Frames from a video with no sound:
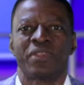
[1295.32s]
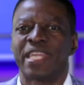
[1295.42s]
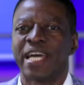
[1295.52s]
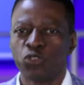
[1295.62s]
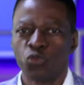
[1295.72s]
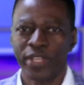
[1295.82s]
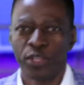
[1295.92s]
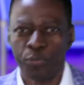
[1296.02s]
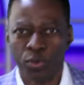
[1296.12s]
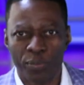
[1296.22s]
That's where
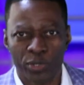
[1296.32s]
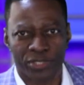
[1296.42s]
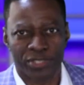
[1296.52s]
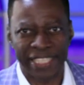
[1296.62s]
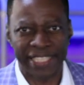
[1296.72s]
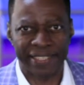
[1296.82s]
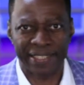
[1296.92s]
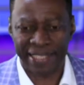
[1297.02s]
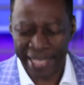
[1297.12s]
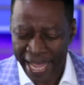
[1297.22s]
the promotion
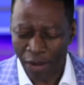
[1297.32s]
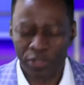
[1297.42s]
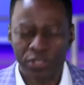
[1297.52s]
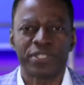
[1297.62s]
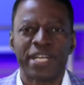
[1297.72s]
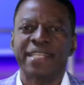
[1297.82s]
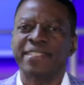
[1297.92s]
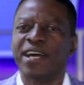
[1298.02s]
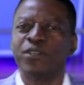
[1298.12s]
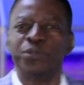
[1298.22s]
is. I want you
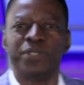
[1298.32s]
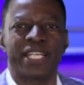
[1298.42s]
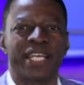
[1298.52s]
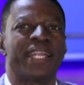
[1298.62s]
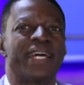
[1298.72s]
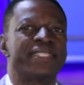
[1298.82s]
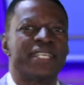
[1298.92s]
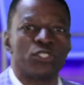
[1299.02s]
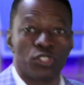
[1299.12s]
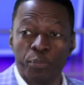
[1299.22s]
right now to
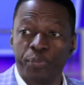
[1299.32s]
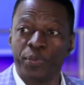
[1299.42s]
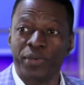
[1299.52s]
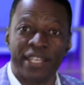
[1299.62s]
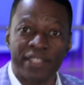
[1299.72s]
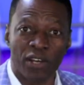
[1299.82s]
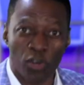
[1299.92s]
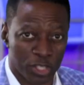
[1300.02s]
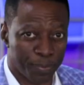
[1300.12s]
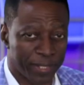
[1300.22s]
realize some people are in the
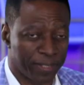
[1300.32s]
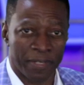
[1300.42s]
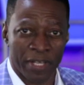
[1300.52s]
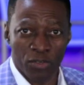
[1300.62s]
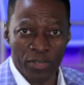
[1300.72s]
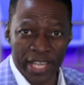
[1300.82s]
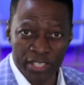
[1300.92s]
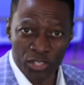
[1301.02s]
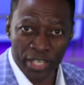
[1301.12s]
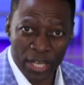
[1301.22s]
hospital. You are
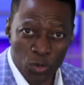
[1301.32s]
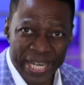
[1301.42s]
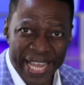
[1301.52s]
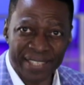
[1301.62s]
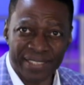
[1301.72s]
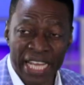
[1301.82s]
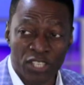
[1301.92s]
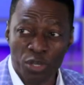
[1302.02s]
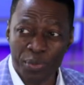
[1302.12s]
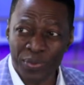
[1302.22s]
enjoying good health.
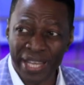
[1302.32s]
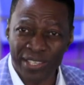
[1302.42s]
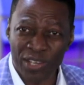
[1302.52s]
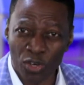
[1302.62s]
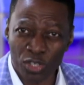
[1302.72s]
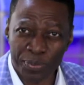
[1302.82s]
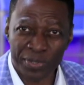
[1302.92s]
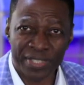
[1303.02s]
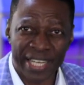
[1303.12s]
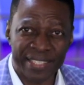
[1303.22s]
Some people are in the
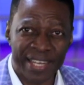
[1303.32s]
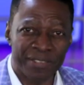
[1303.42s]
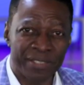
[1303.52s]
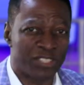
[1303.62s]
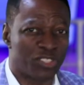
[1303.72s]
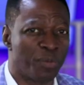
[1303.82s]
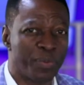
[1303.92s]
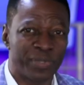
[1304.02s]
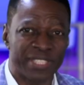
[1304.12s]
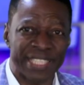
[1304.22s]
hospital right now. Some
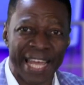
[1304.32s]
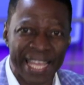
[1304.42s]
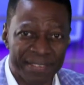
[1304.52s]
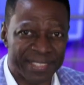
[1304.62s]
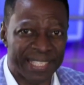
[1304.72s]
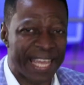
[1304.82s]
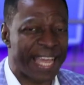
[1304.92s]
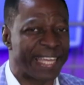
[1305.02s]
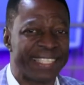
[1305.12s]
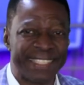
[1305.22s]
people's lives
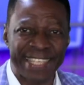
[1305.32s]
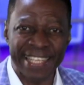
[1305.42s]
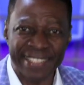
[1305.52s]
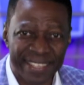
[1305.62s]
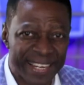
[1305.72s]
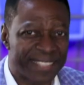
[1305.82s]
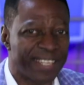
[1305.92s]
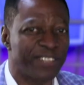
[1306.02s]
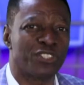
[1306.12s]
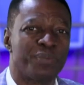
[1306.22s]
are in danger right
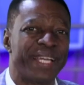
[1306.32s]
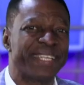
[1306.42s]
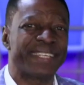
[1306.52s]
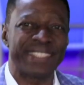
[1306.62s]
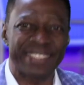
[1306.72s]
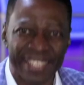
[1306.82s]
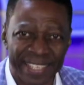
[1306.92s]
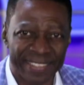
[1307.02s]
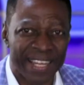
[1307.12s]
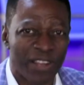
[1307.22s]
now. Some are in
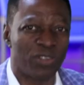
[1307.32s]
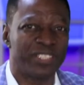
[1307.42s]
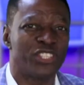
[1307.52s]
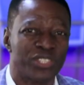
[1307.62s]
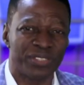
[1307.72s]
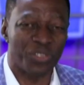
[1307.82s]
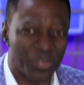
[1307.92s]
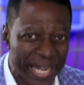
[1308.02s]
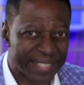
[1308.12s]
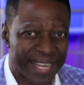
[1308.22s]
critical condition
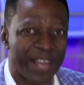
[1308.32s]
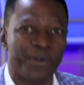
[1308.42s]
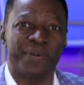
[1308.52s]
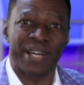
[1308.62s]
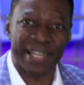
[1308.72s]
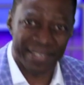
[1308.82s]
right now.